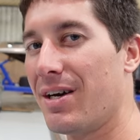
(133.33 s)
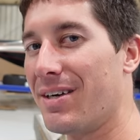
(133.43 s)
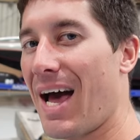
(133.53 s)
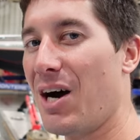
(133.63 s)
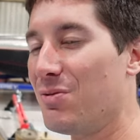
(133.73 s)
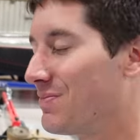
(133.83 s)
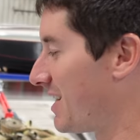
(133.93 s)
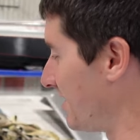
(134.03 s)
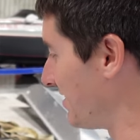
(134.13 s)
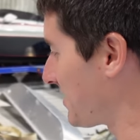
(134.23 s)
Now,
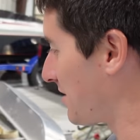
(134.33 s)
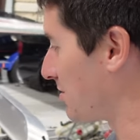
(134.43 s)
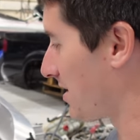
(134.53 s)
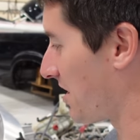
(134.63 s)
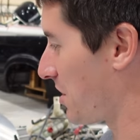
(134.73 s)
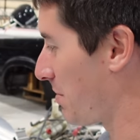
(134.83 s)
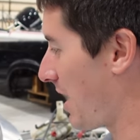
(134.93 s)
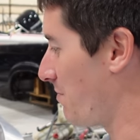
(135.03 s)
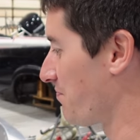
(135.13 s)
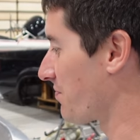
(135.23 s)
let's go talk
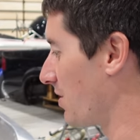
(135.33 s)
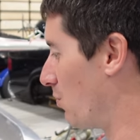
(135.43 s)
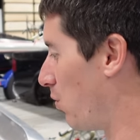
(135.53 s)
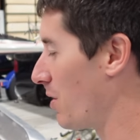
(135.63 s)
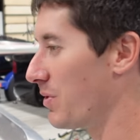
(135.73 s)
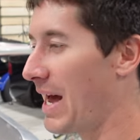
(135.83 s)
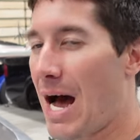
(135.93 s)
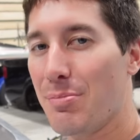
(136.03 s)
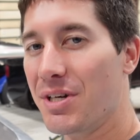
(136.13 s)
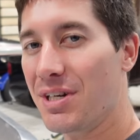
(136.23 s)
about what would
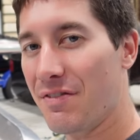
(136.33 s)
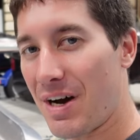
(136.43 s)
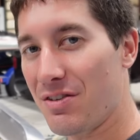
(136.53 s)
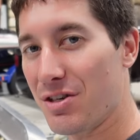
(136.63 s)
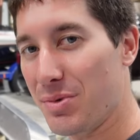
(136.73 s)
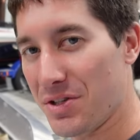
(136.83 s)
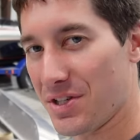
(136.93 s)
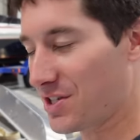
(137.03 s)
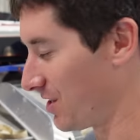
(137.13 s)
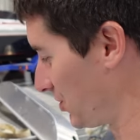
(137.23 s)
happen if I rebuilt
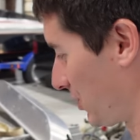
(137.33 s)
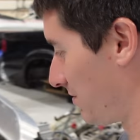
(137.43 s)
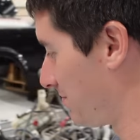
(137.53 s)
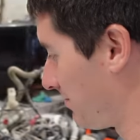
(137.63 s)
this engine.